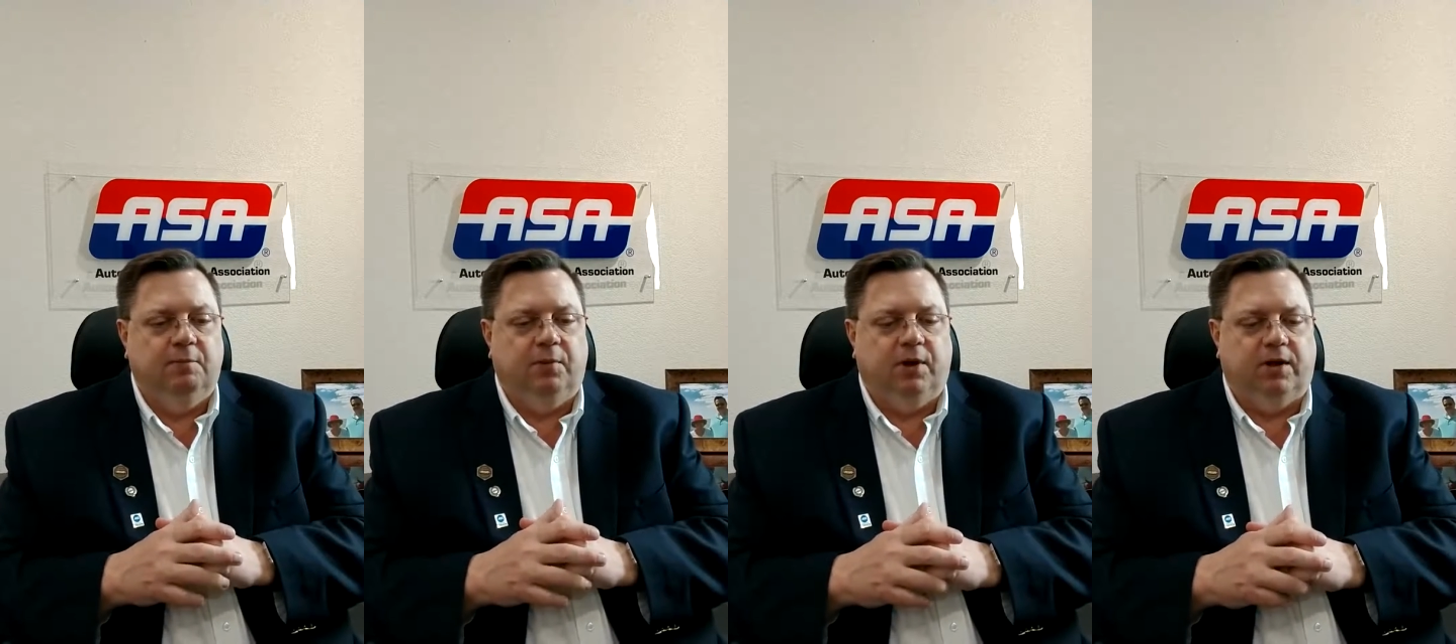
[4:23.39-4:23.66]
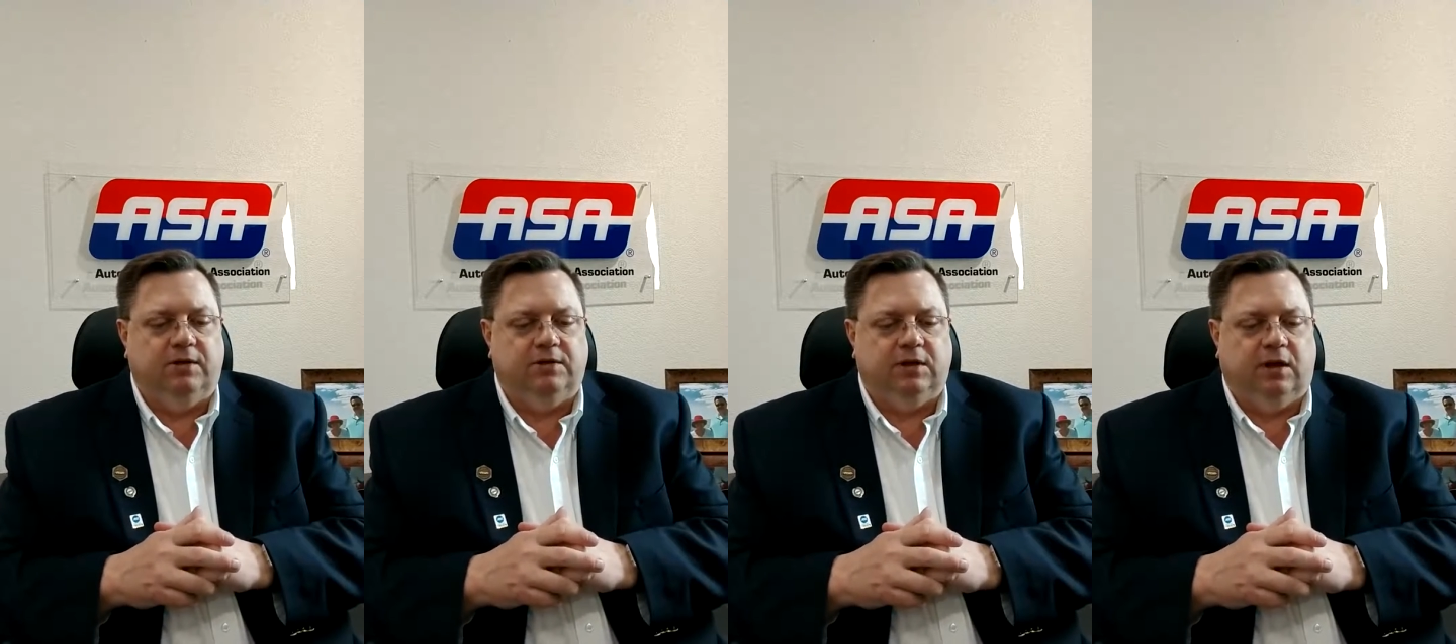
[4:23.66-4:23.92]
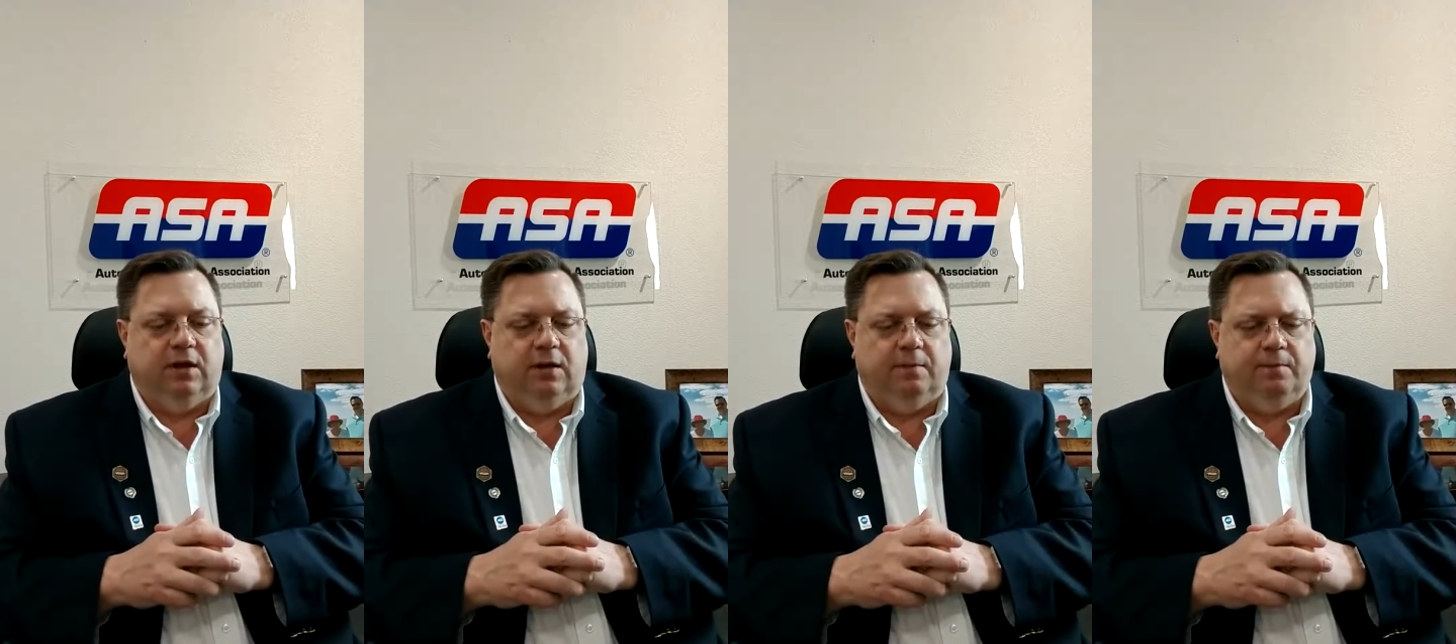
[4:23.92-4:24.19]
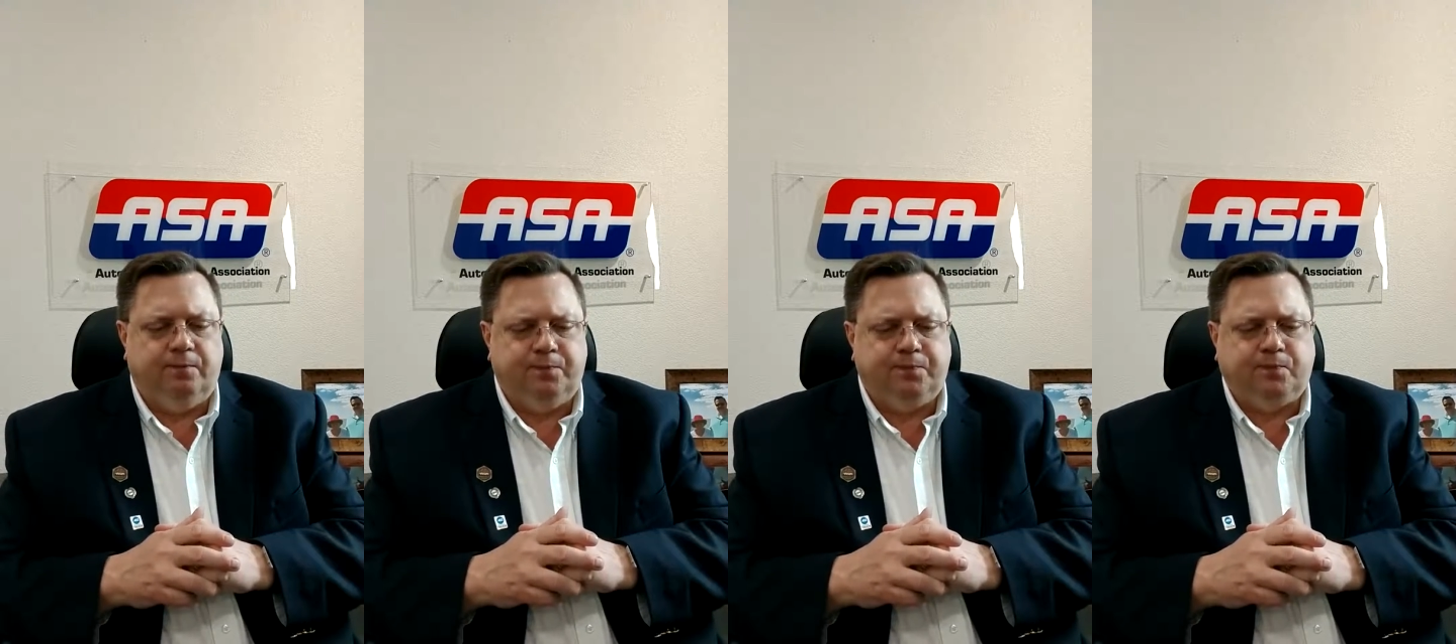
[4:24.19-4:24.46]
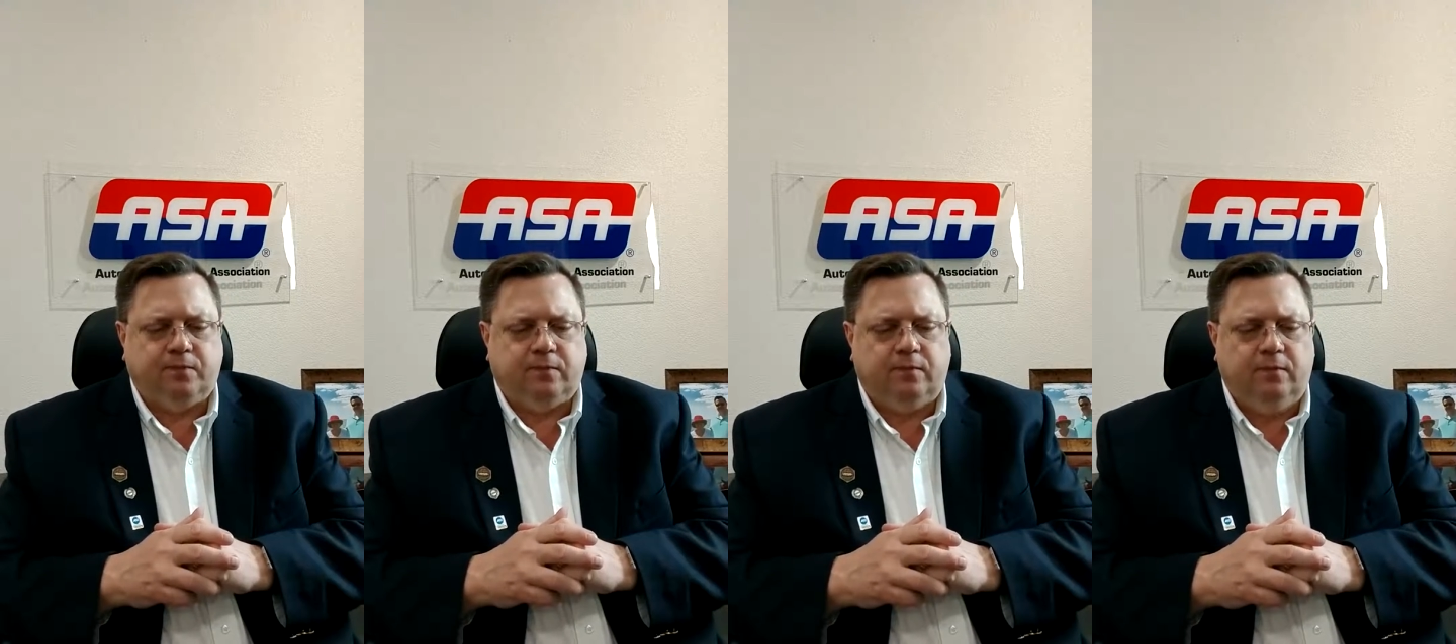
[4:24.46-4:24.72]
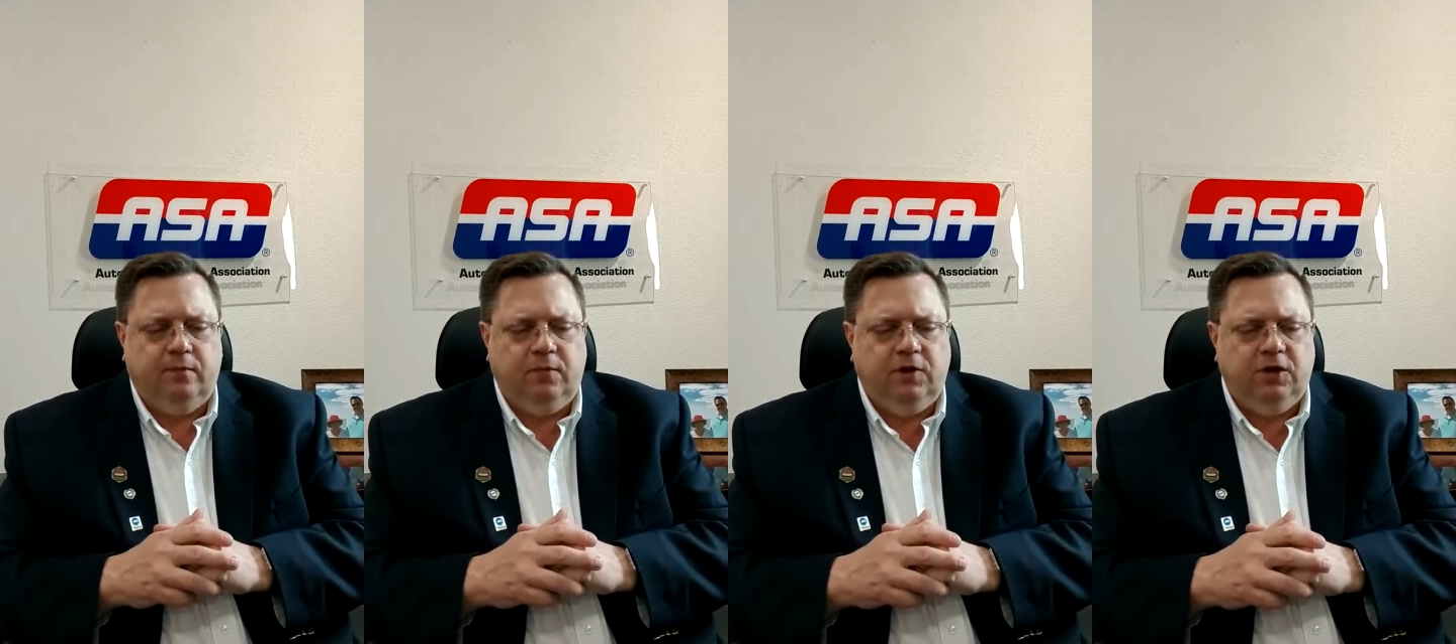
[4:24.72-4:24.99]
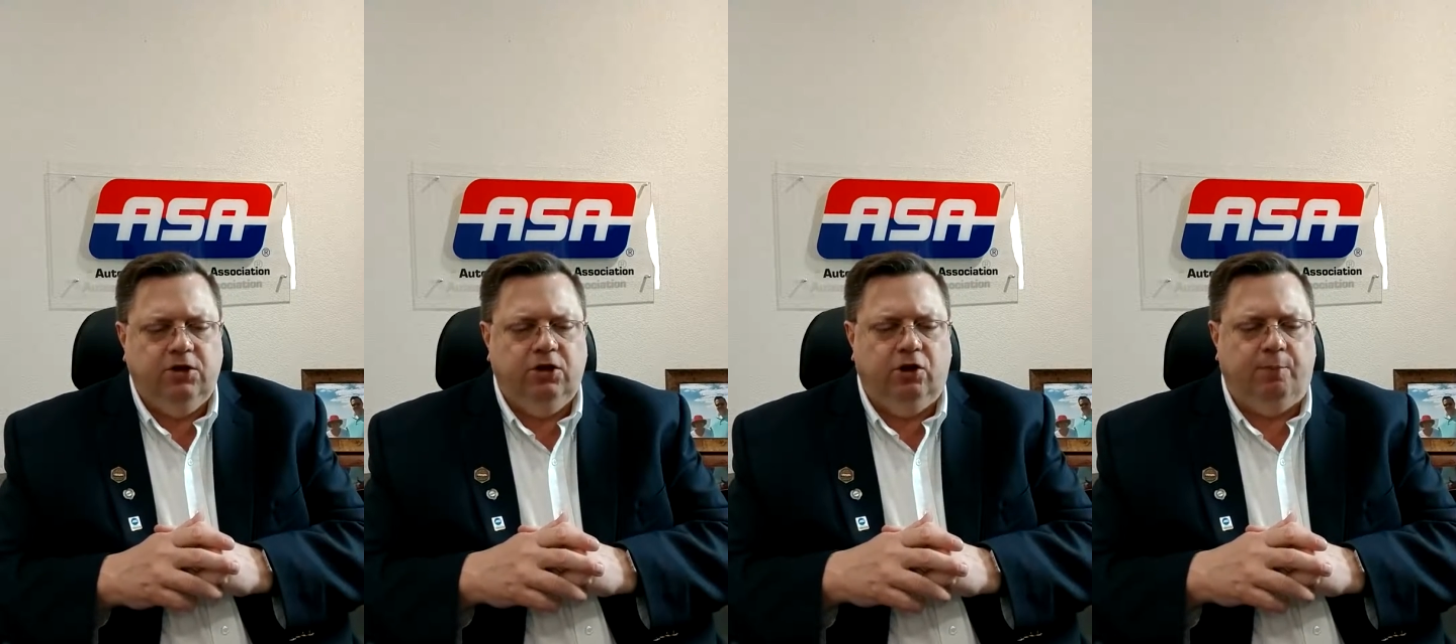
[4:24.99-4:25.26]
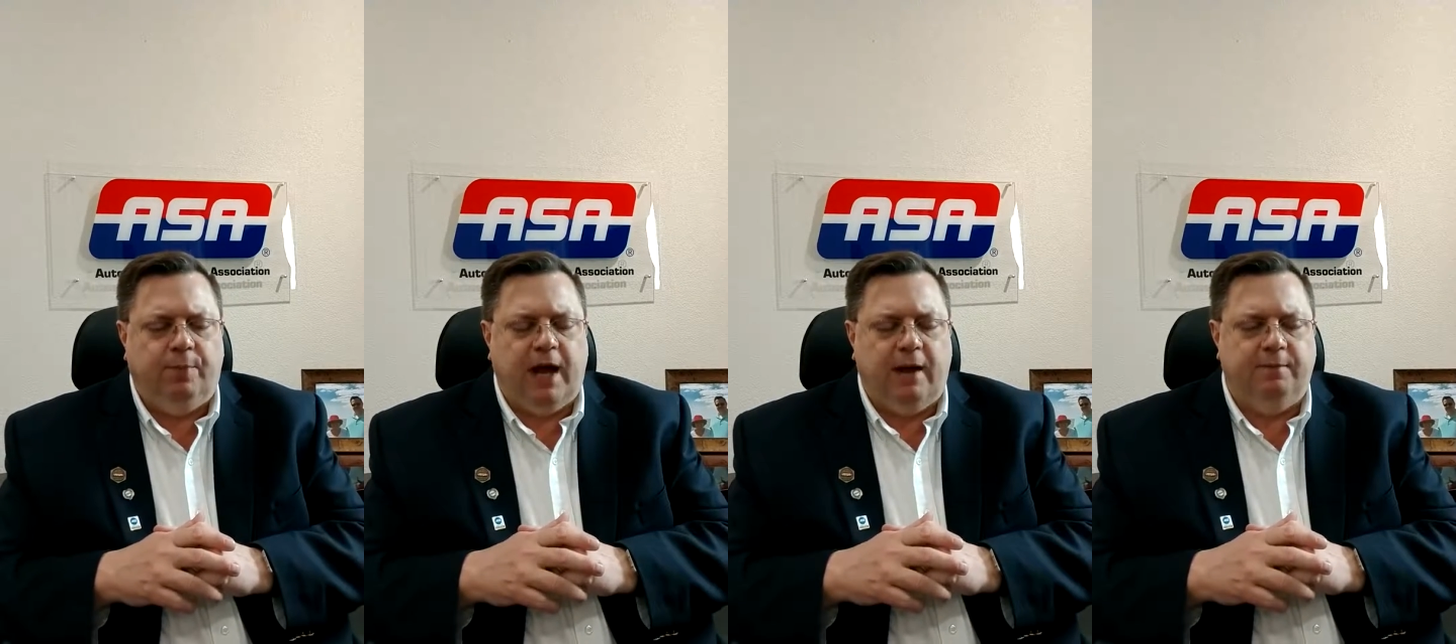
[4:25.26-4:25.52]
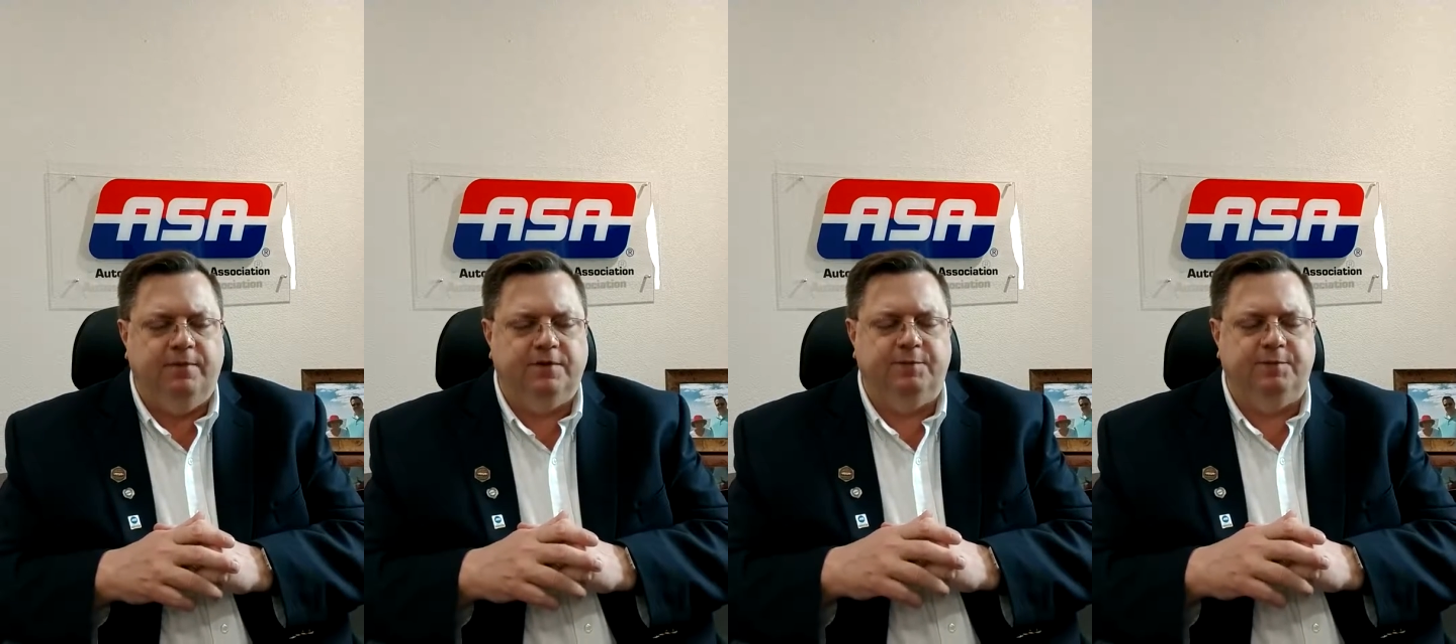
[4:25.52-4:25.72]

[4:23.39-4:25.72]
But, Bob